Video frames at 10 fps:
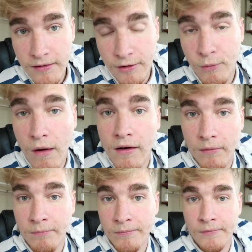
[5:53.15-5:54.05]
you're
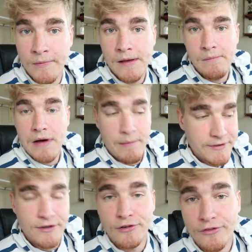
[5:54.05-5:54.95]
welcome. But I'm
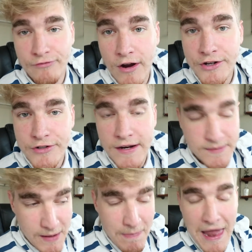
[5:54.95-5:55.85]
still a little frustrated. It
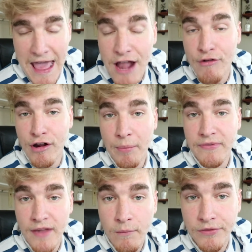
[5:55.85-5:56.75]
doesn't mean I'm not angry or
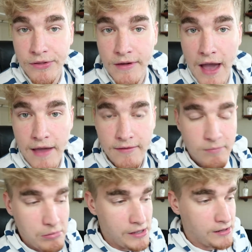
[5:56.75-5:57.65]
upset with you guys.
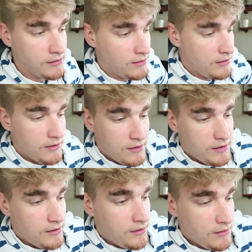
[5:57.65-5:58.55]
But
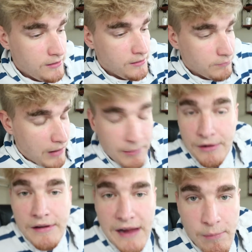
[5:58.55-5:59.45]
probably
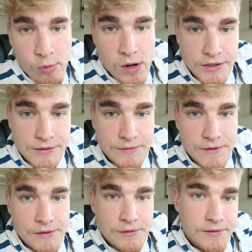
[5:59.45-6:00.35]
gonna get an Apple Watch in
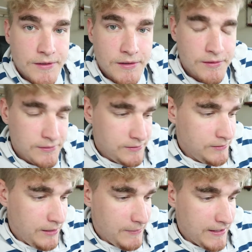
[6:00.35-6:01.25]
too. So,
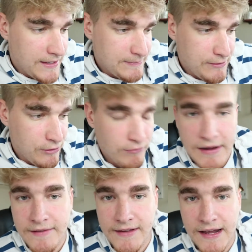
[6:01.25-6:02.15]
I mean, I guess my whole
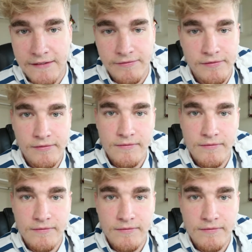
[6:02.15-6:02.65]
rant kind of